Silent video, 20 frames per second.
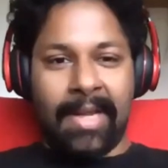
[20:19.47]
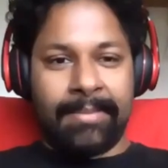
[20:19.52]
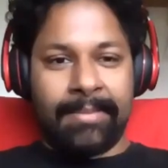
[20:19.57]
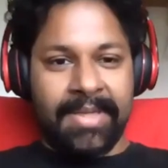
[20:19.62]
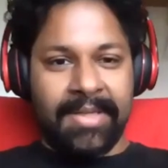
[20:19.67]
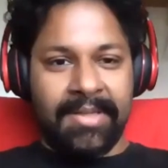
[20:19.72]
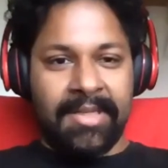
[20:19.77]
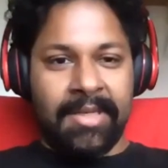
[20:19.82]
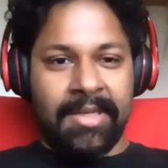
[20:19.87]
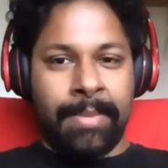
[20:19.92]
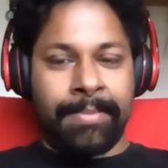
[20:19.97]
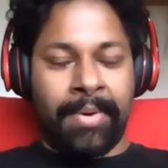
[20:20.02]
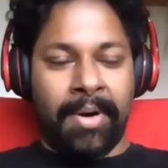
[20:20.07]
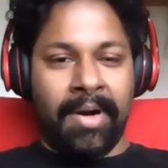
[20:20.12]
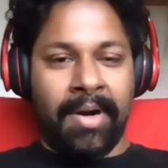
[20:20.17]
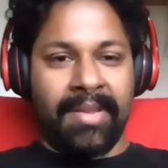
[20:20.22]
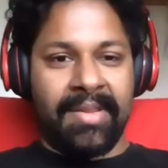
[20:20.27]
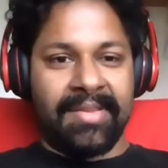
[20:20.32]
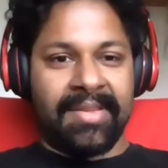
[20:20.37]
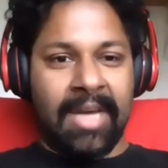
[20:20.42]
can sign up to be
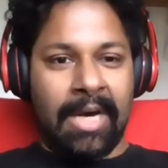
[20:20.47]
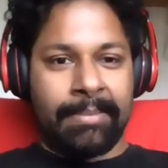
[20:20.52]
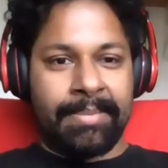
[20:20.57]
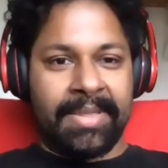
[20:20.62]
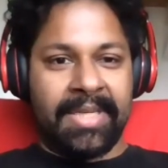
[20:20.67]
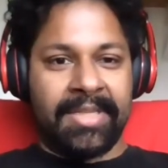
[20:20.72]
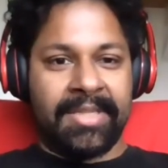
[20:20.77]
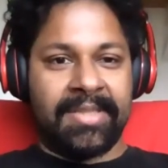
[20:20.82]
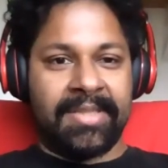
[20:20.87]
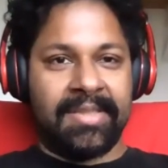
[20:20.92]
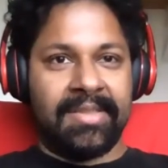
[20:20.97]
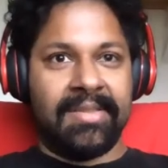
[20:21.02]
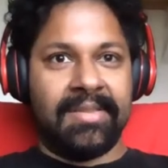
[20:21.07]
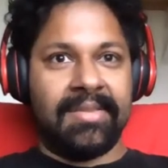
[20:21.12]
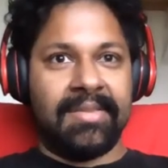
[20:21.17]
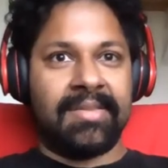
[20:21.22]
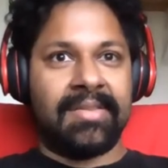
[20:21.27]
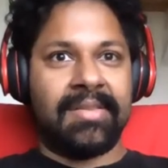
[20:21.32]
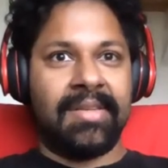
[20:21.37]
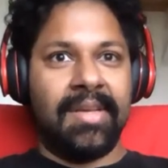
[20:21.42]
part of these
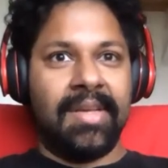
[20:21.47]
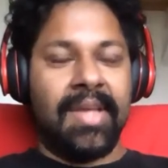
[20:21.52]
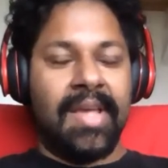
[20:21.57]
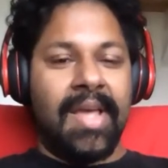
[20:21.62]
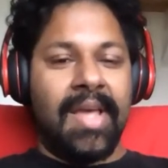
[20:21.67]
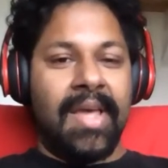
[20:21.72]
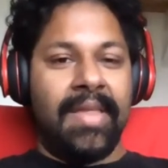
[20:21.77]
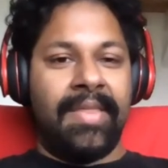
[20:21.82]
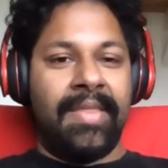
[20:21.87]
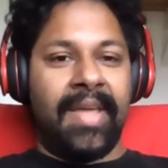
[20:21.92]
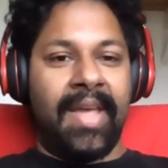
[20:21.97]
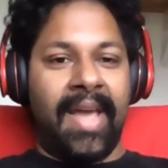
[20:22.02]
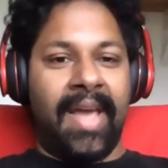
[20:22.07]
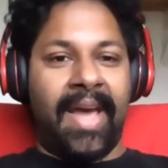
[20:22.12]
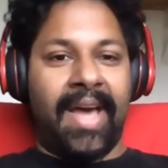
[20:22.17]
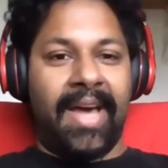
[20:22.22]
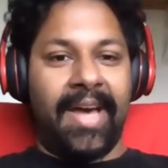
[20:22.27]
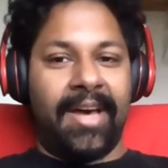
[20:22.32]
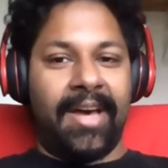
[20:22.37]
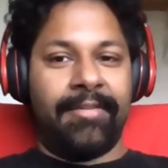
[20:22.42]
competitions. They
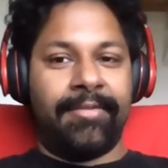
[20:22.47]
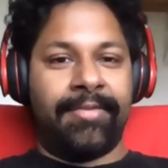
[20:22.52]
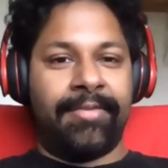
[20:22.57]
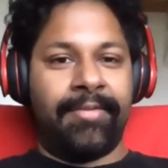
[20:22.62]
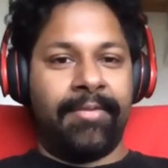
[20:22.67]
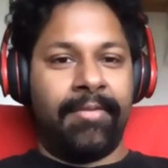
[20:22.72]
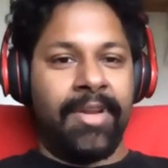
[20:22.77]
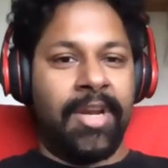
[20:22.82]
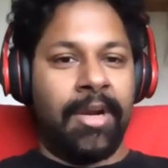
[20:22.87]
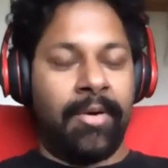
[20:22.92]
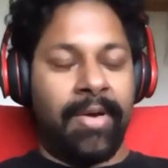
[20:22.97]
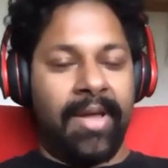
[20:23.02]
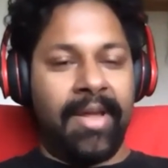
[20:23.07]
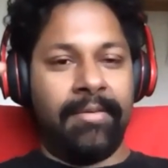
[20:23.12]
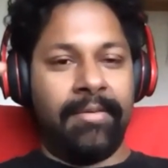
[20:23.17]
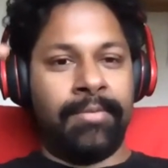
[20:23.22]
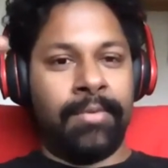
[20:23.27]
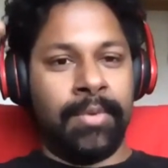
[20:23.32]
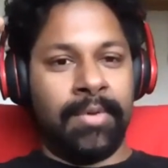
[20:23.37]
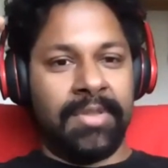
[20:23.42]
have,
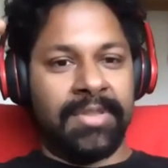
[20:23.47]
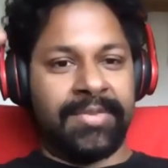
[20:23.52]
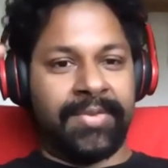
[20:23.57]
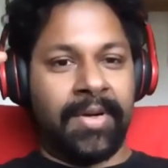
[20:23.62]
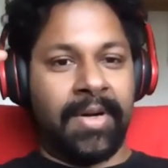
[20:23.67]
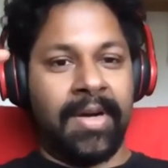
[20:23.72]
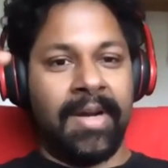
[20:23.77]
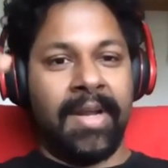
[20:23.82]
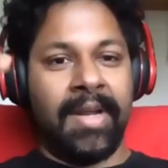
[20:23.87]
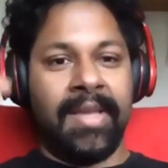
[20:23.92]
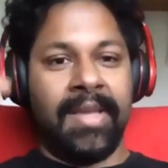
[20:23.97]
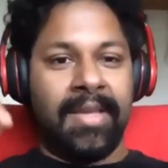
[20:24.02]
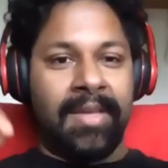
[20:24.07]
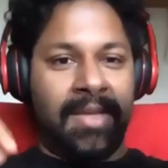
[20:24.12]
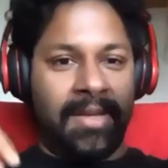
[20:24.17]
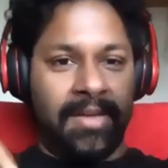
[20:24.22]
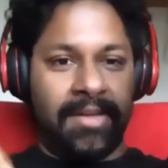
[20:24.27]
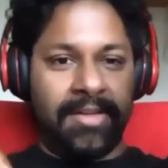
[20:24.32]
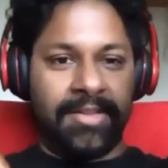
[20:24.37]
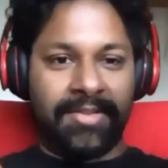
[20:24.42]
rules for
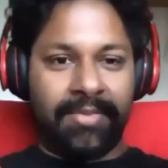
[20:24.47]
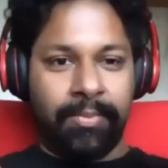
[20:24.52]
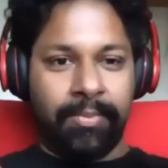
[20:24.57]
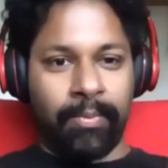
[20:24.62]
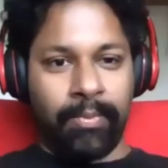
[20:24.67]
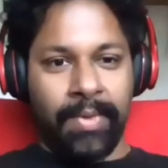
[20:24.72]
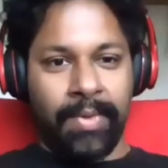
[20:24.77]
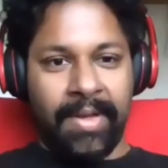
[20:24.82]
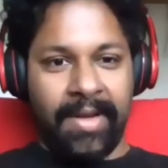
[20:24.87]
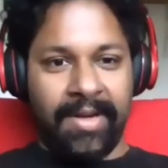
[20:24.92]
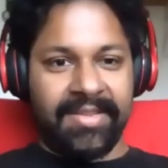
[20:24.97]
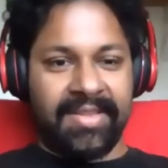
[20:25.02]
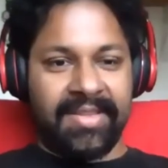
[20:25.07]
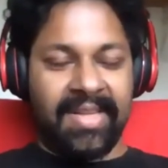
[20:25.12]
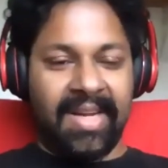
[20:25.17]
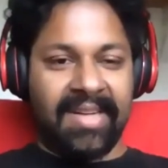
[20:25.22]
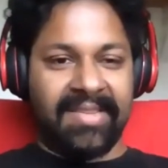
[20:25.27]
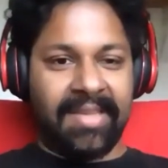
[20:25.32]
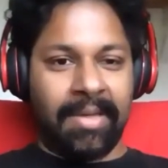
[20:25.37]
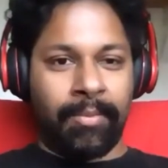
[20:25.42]
here's
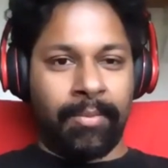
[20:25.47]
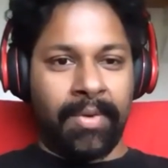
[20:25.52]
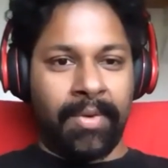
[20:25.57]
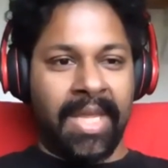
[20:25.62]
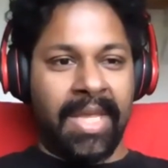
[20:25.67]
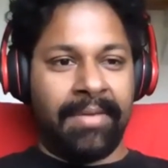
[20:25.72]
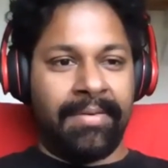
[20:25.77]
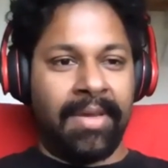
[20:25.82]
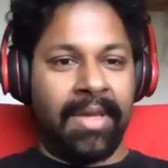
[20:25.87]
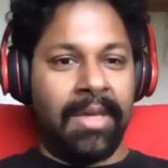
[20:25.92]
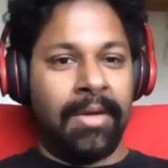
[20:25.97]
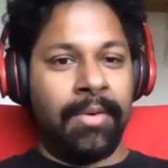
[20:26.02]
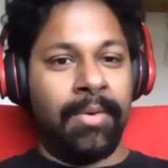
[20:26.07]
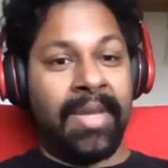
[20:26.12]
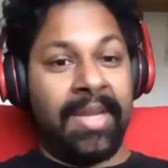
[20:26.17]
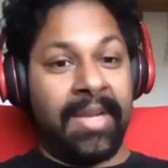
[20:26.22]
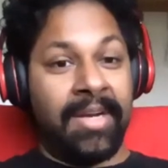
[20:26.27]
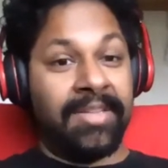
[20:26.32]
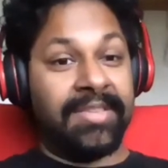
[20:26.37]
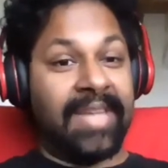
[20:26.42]
the data set we're giving
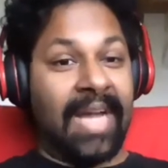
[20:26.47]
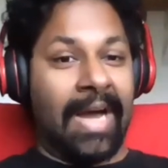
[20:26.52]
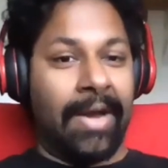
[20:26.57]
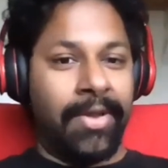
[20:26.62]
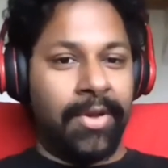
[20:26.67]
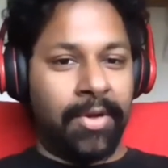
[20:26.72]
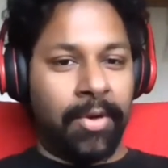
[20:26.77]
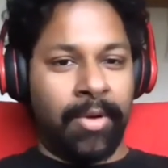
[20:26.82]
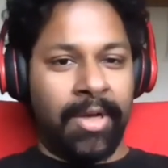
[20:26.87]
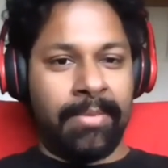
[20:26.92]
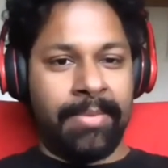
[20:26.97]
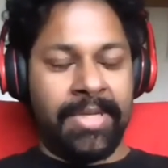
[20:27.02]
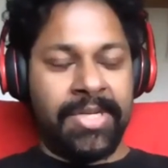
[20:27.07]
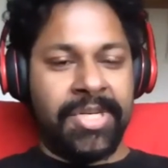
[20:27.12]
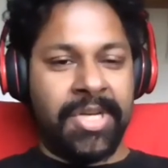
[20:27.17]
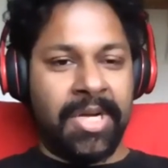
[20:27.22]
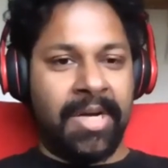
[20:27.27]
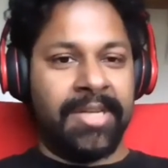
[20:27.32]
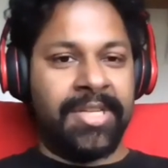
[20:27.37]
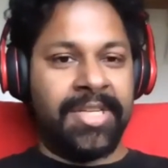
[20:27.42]
you. Here's how you're going to
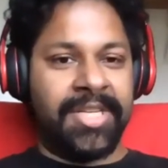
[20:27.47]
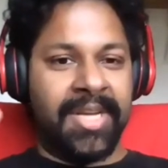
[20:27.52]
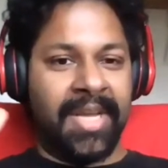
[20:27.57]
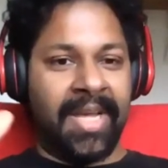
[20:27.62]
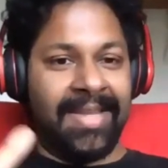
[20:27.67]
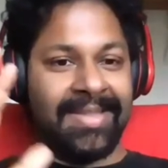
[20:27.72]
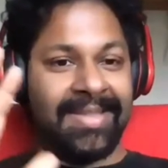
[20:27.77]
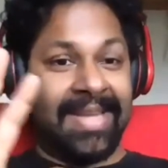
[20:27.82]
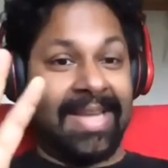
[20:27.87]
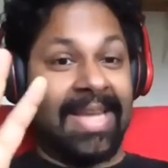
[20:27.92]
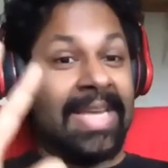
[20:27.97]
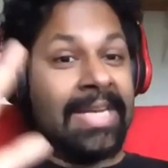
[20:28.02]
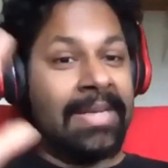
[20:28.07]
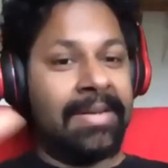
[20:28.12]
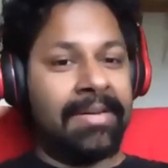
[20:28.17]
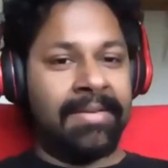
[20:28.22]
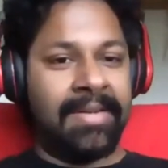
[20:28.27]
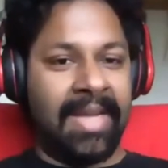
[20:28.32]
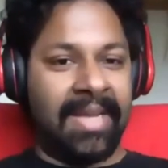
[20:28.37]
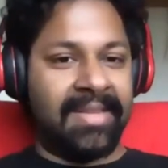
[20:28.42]
be judged against a
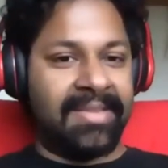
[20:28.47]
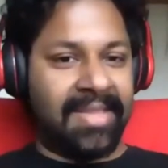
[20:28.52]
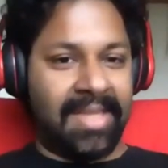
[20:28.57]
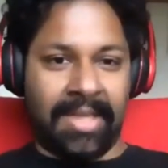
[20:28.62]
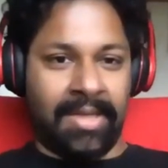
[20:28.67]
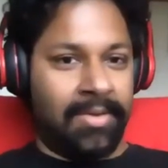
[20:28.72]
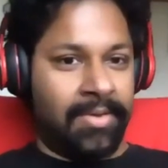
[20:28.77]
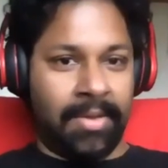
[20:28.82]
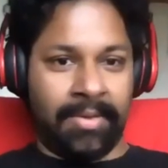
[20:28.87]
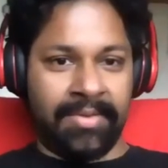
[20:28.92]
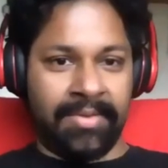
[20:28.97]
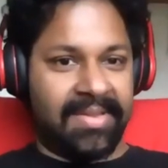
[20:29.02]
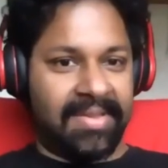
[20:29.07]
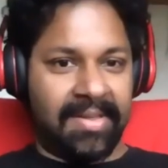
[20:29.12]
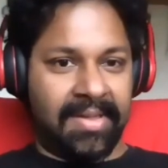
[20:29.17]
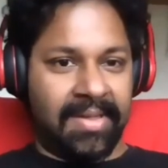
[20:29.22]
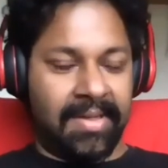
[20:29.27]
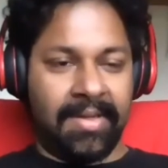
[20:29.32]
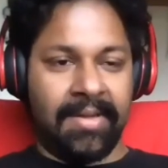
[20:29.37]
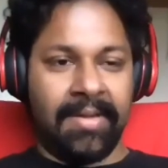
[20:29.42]
hidden data set that you don't
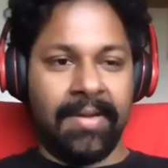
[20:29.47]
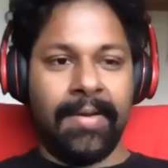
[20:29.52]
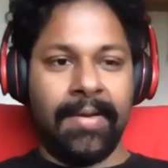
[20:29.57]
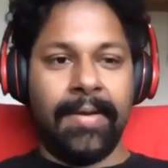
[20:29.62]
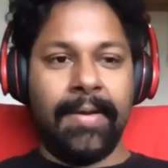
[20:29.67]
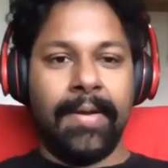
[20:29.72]
see.